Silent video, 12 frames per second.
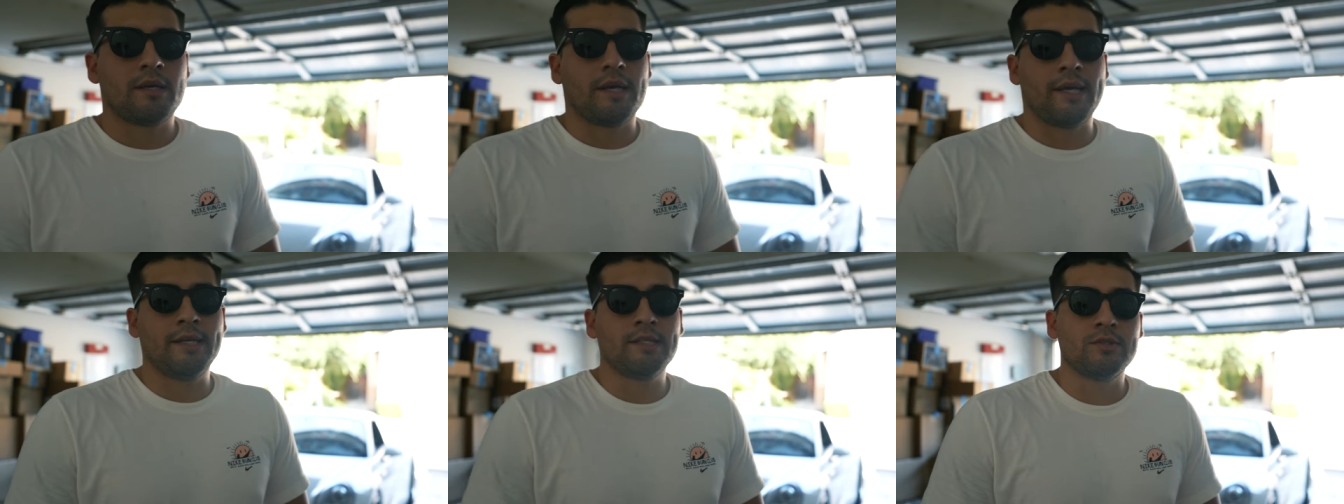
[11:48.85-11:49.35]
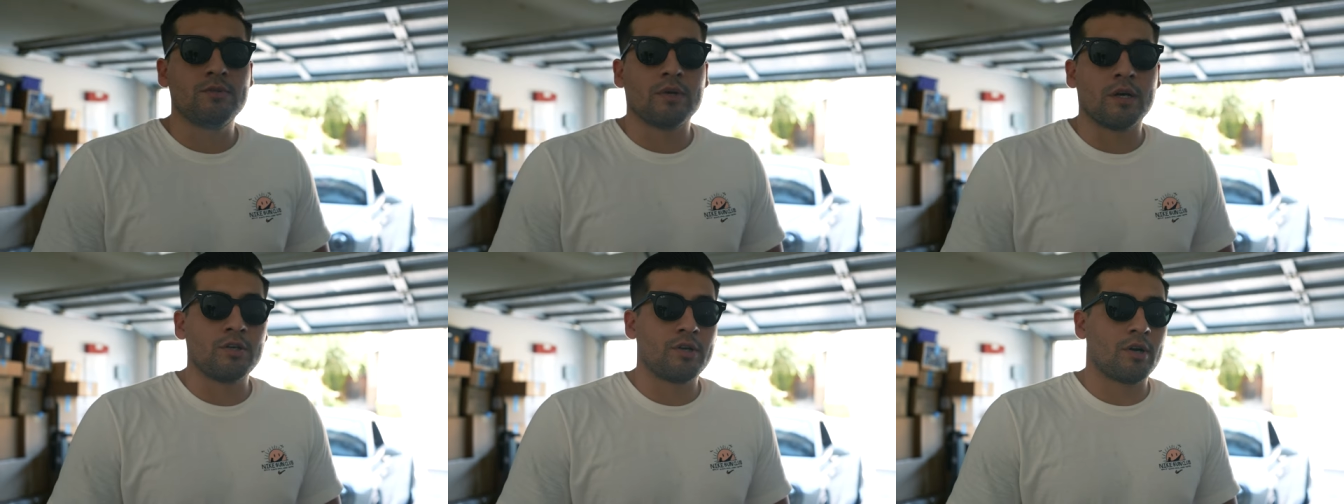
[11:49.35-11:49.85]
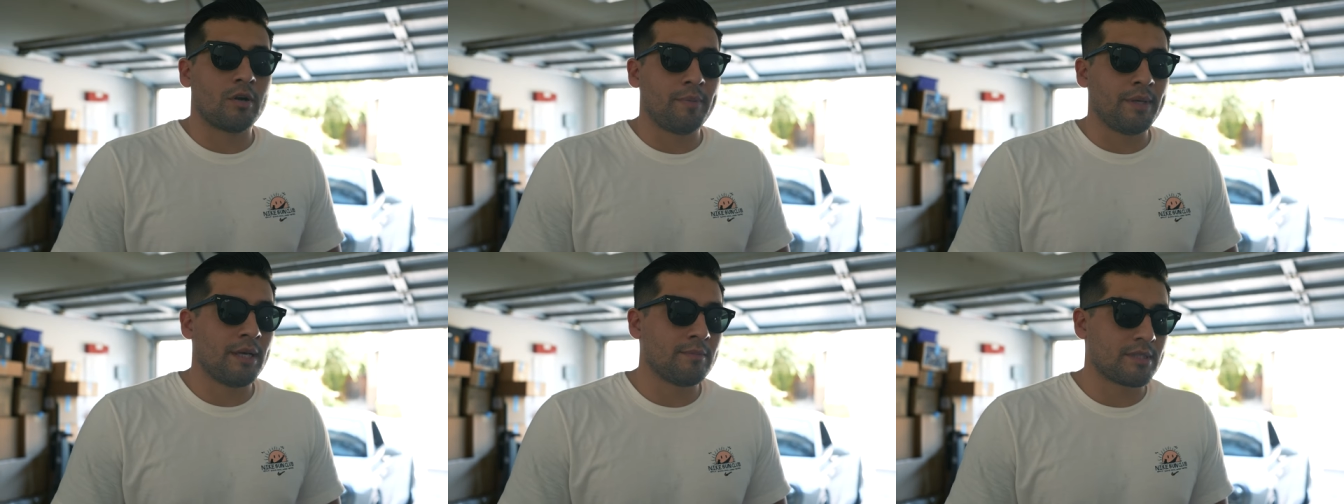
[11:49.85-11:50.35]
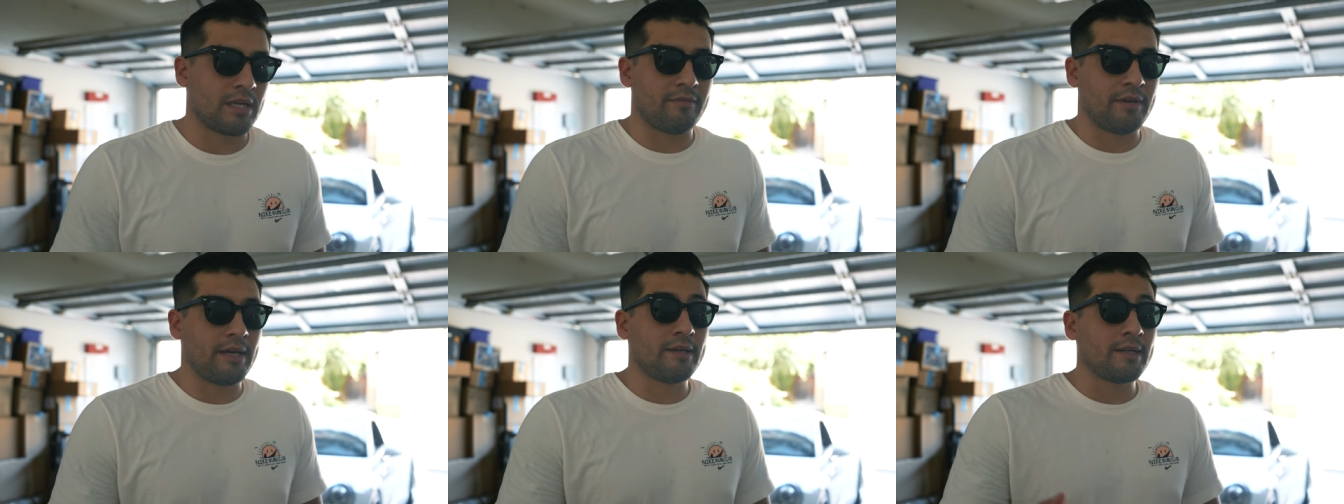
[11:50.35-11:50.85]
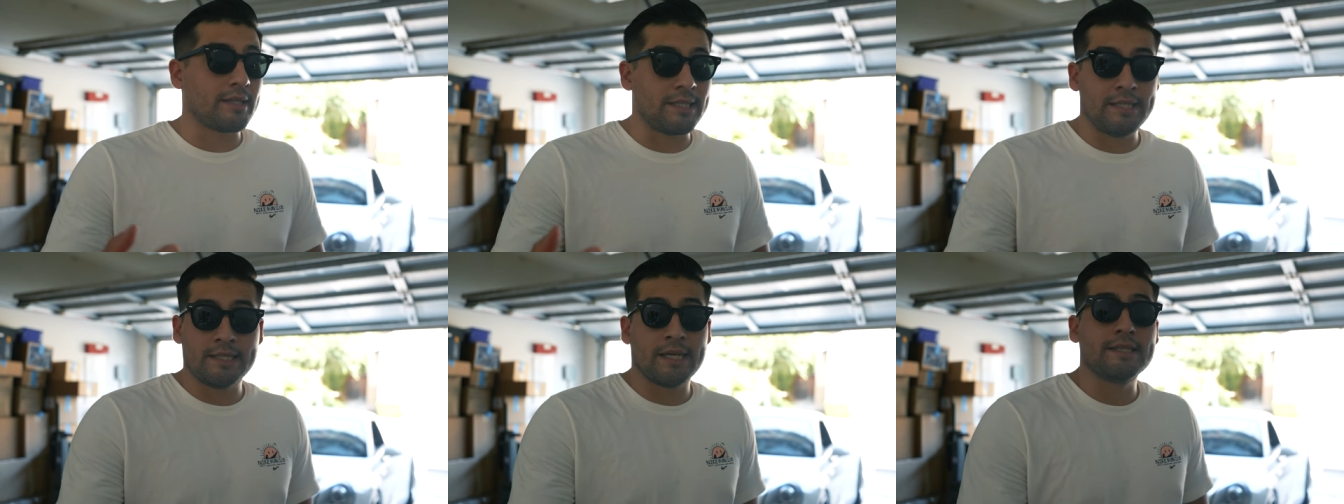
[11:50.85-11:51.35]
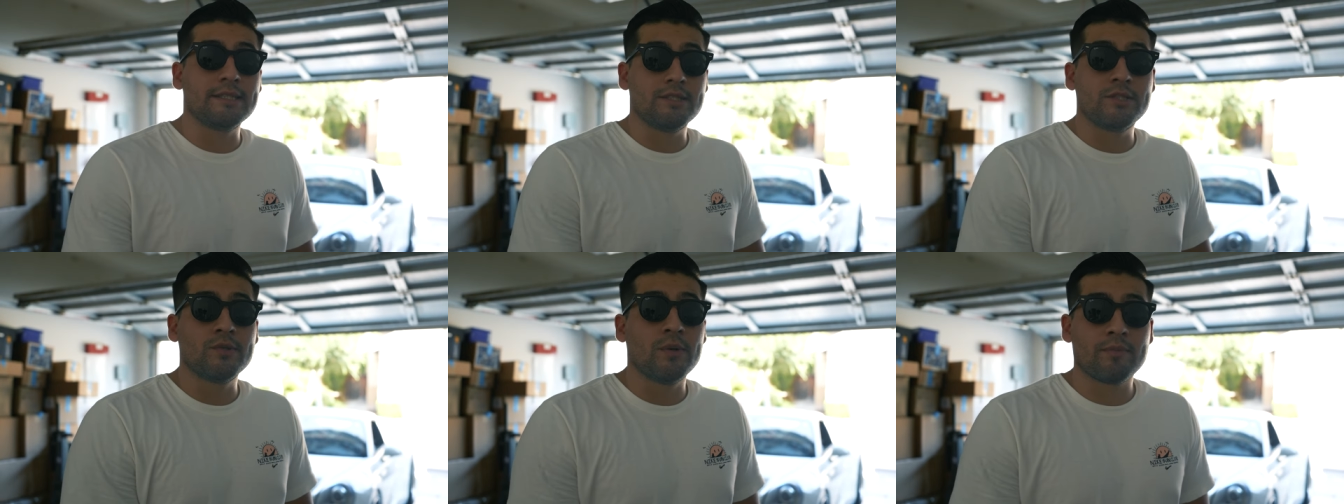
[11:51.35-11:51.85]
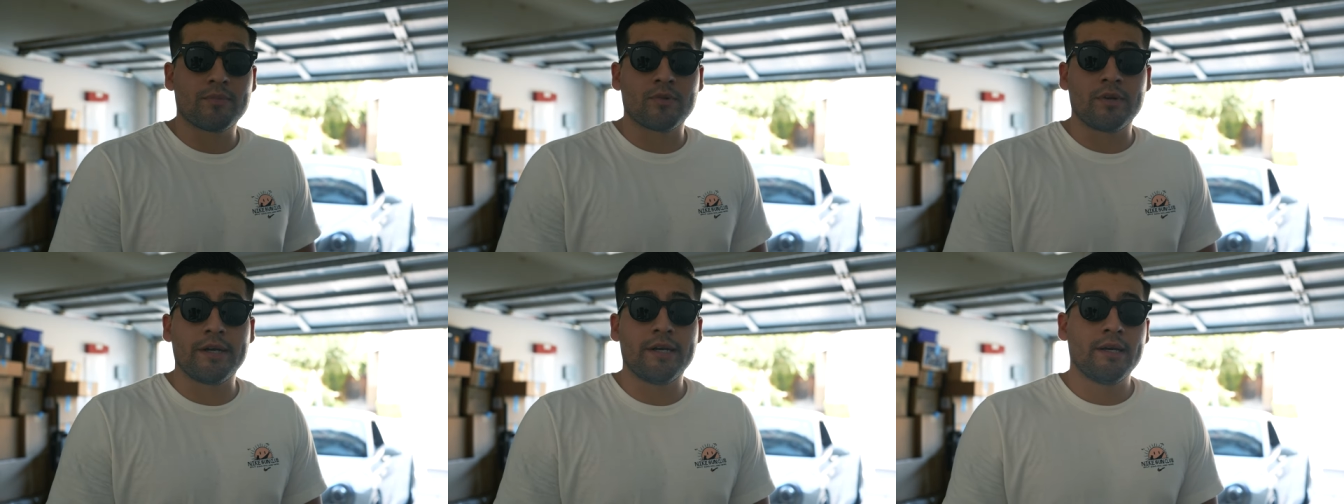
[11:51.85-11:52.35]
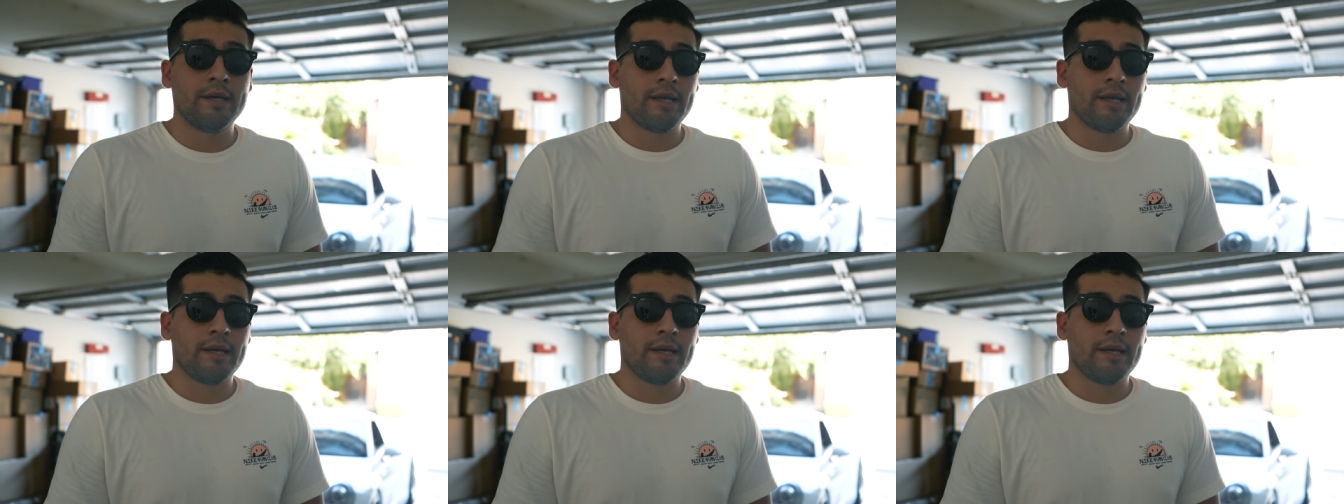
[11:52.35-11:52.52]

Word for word: eighty-two hundred R P Ms. I've had a E ninety-two M three.